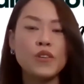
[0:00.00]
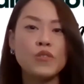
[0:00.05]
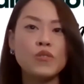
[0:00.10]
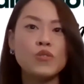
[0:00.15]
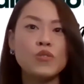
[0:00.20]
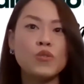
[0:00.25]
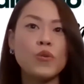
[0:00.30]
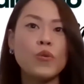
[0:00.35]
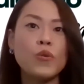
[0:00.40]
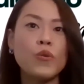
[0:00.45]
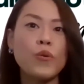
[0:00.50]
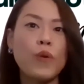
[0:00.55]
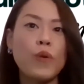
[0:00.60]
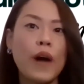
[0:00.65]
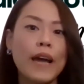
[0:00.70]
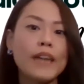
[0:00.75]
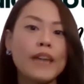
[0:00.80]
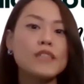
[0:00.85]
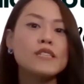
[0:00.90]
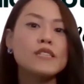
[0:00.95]
So
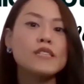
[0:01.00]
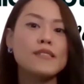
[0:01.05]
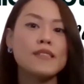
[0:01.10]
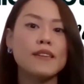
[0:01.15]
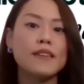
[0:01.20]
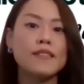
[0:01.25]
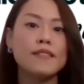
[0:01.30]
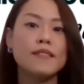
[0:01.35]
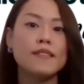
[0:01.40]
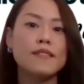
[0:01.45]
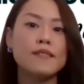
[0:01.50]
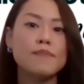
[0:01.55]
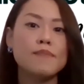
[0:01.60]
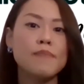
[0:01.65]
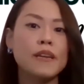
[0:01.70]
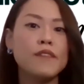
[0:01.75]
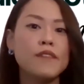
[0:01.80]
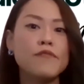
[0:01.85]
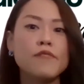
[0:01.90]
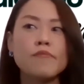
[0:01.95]
I actually started this
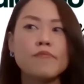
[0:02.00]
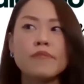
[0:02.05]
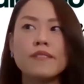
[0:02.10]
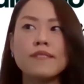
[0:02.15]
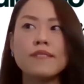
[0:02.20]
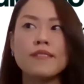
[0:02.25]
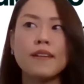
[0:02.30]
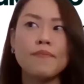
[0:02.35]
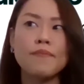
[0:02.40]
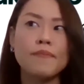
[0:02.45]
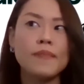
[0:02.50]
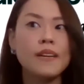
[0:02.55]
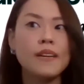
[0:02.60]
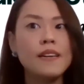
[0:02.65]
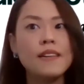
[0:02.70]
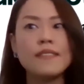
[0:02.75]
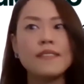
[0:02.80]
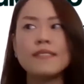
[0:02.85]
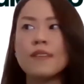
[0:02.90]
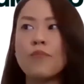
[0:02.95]
Medic Footprints
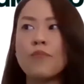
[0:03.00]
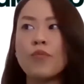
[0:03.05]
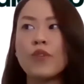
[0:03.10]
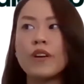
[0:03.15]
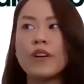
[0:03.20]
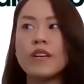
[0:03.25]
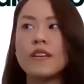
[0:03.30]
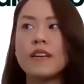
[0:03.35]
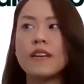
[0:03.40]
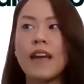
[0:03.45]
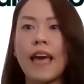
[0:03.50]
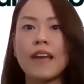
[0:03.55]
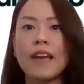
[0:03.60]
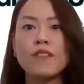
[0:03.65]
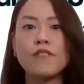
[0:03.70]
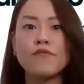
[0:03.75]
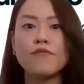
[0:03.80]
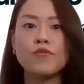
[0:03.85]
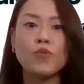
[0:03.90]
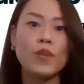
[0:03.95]
somewhere
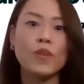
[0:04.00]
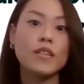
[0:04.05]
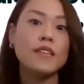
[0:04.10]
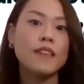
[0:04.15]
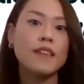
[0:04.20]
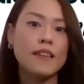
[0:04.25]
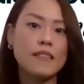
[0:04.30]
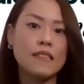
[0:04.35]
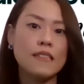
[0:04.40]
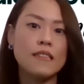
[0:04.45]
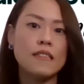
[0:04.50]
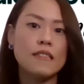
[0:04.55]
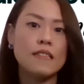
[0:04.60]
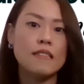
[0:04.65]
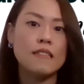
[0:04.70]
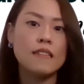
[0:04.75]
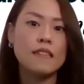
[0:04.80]
end of 2019.